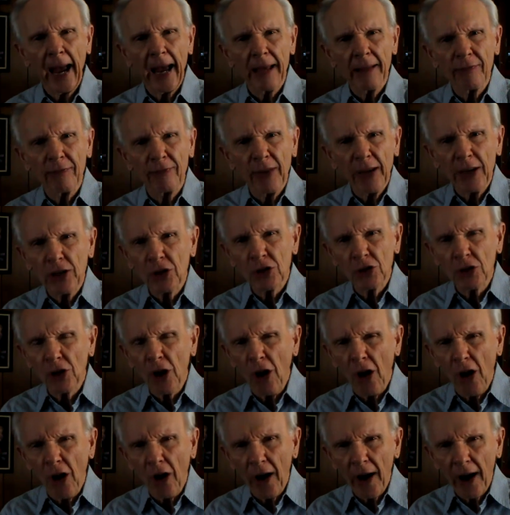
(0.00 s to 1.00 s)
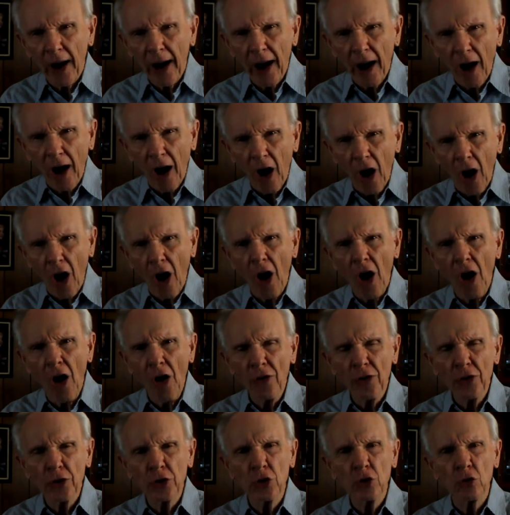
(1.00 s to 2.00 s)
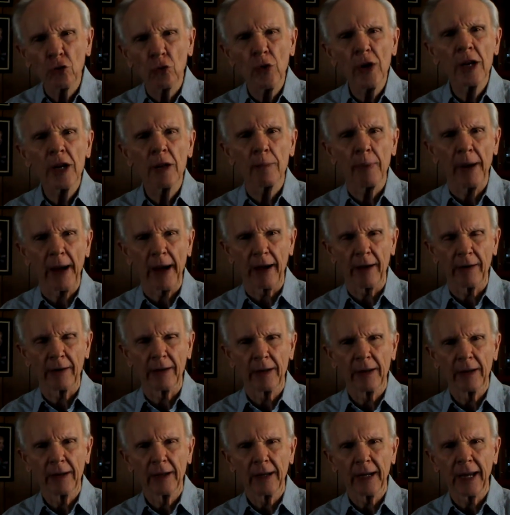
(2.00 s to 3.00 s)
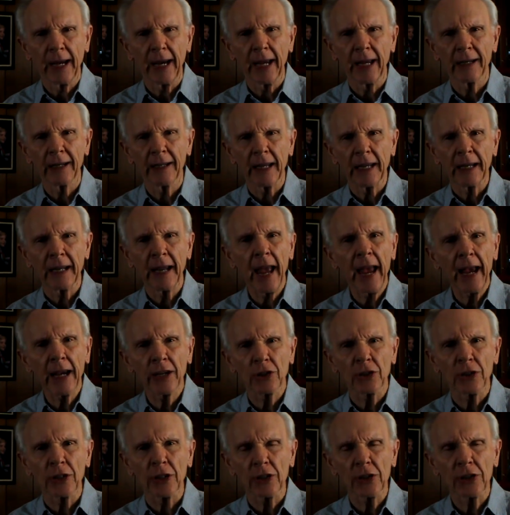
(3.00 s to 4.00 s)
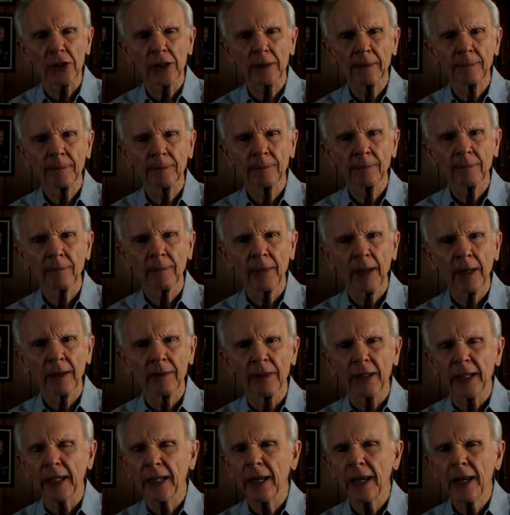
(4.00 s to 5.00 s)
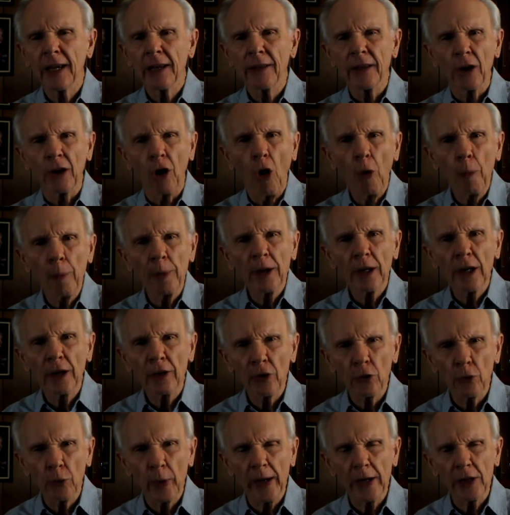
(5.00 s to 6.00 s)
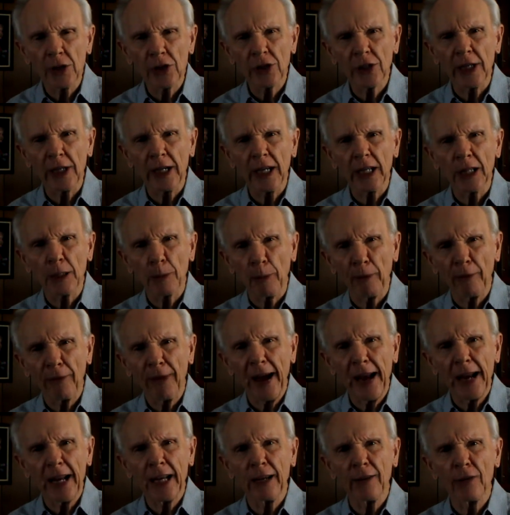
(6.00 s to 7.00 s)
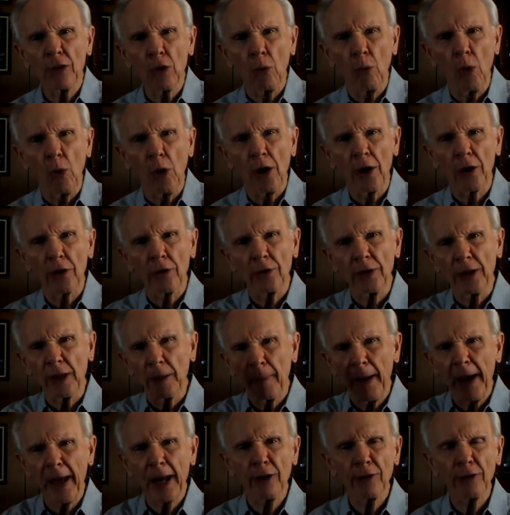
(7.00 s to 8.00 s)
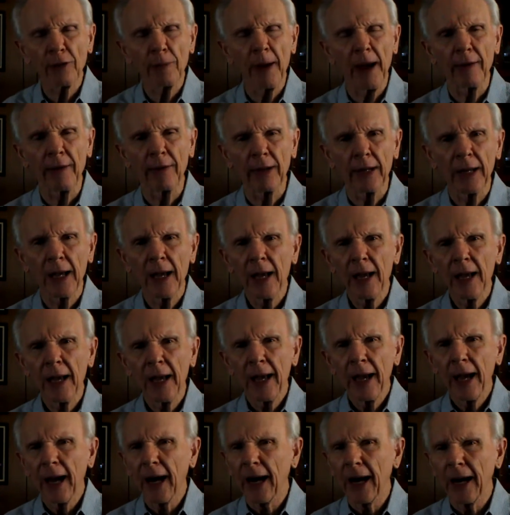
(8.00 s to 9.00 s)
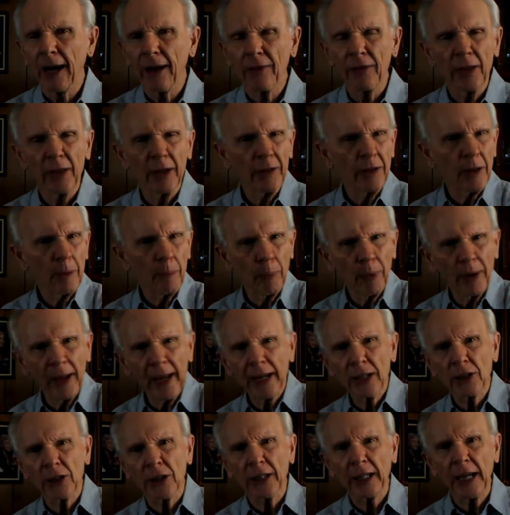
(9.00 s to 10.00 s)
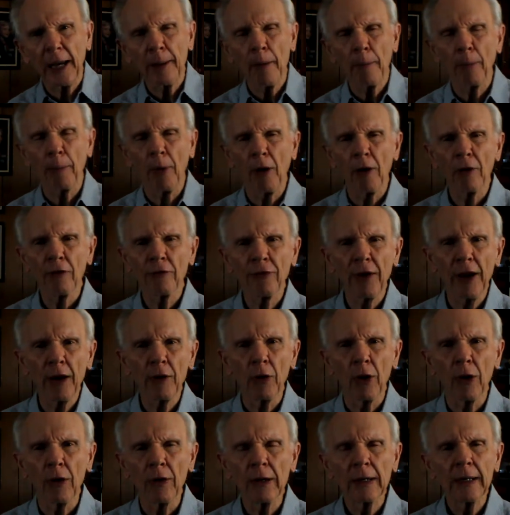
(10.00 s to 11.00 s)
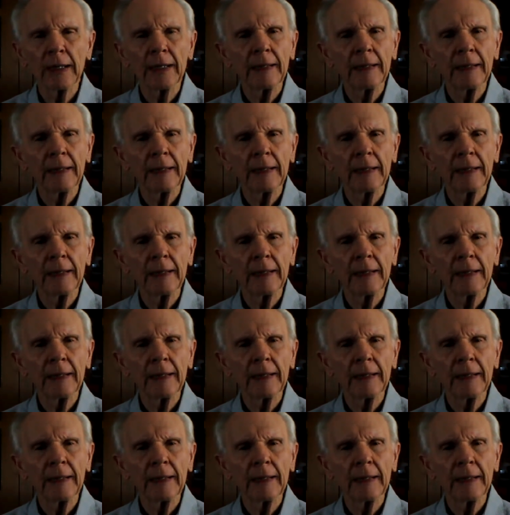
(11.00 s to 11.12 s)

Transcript: They saw all that you read about in, in Exodus. The, the opening of the Red Sea and the providing of the water and the manna from heaven, uh, the, the plagues that came upon Pharaoh,